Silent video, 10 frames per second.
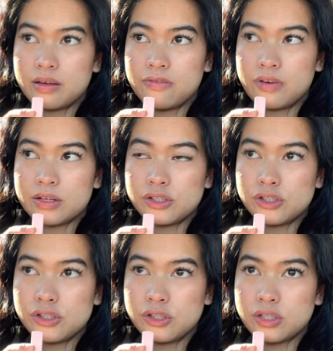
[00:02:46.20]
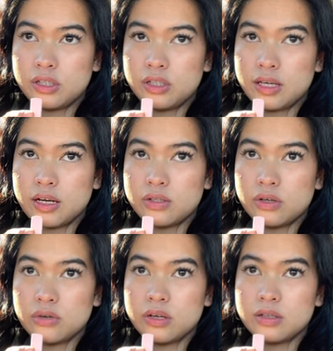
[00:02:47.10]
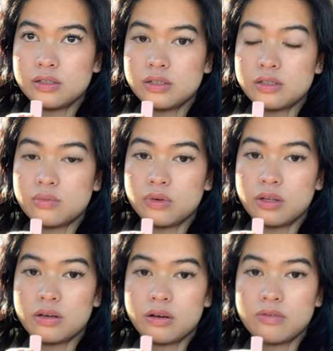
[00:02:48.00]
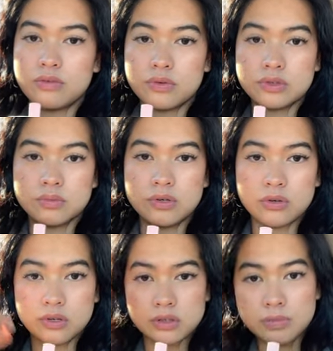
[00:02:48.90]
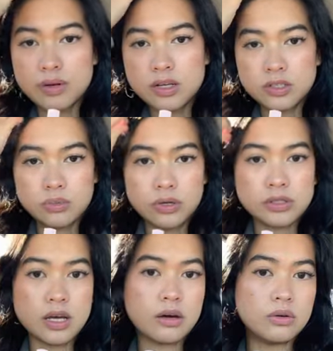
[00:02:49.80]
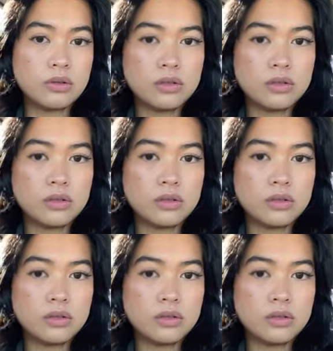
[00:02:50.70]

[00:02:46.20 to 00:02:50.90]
if I should get a donut because I'm really craving for some donuts, but I just worked out.